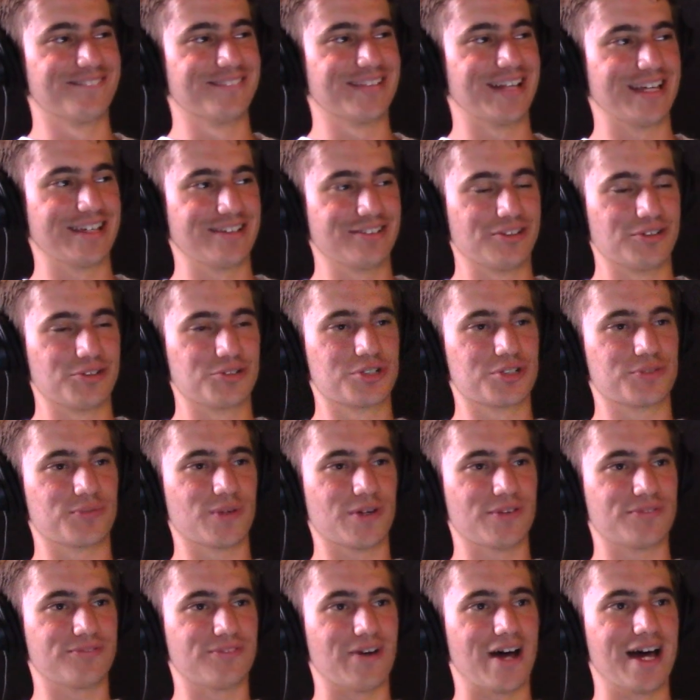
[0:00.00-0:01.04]
like, just for
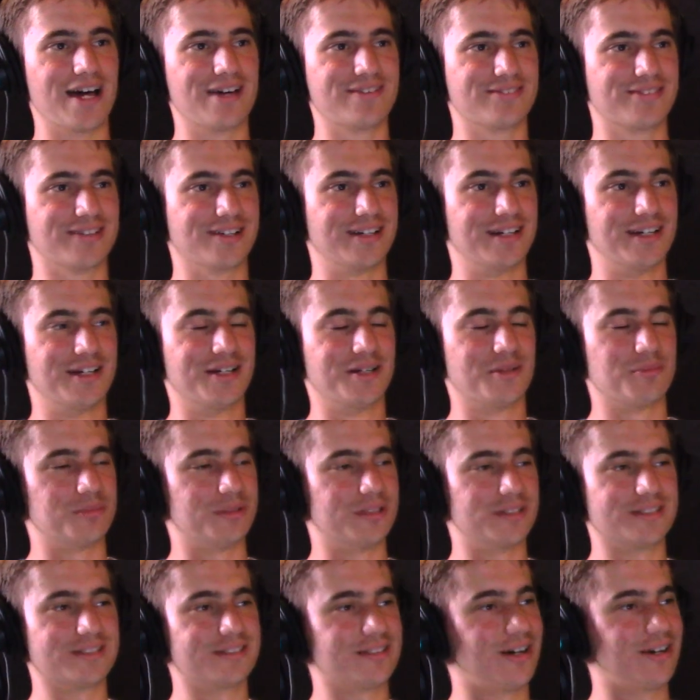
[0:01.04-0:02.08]
a Fiverr,
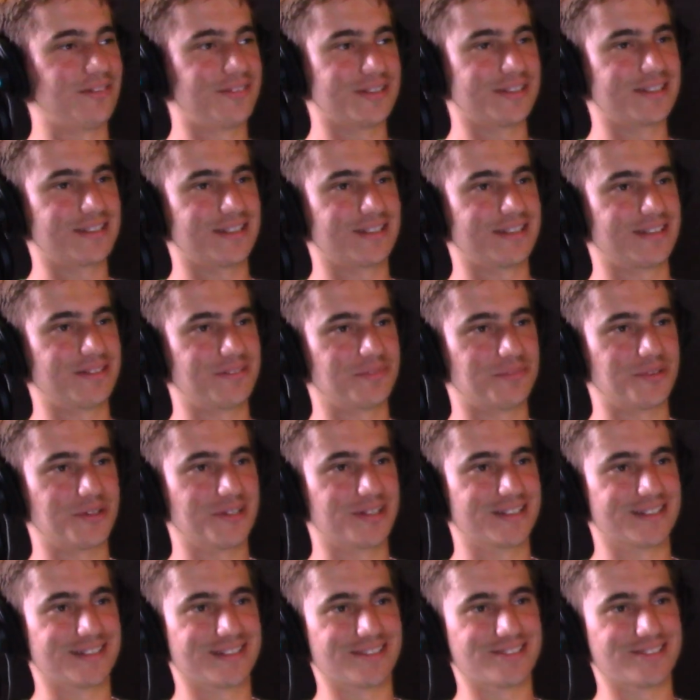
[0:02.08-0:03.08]
but obviously it didn't work.